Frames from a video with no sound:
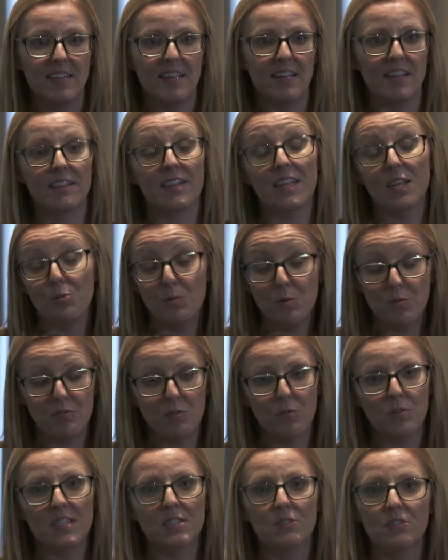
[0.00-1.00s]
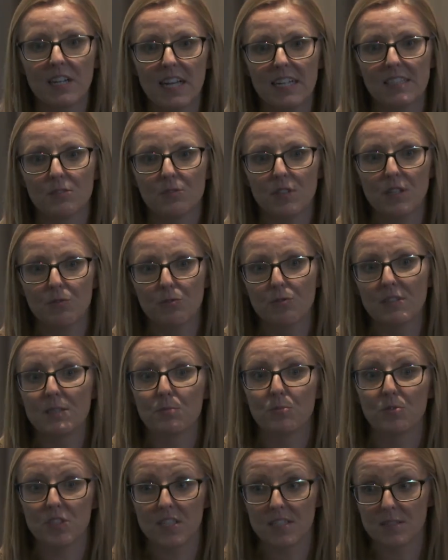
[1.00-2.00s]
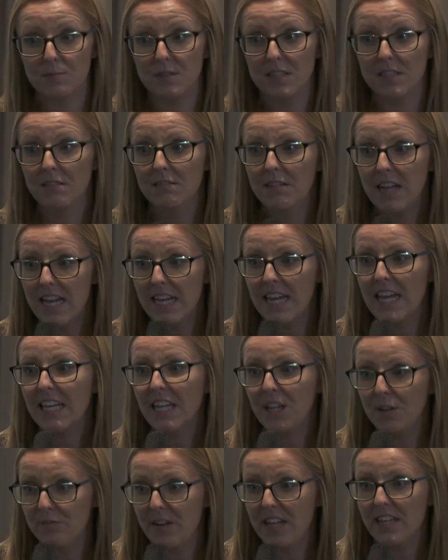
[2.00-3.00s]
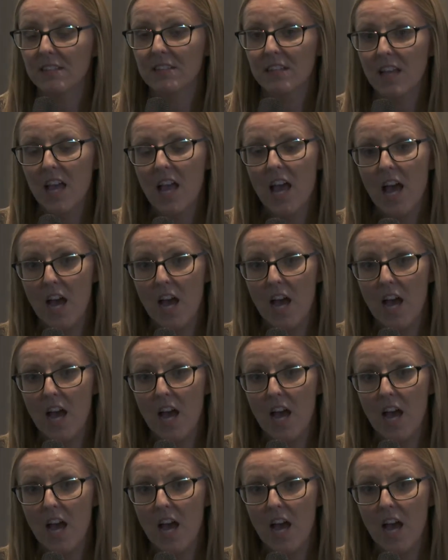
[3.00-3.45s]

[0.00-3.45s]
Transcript: then I think it would fall into a category of reasonable adjustment in any event.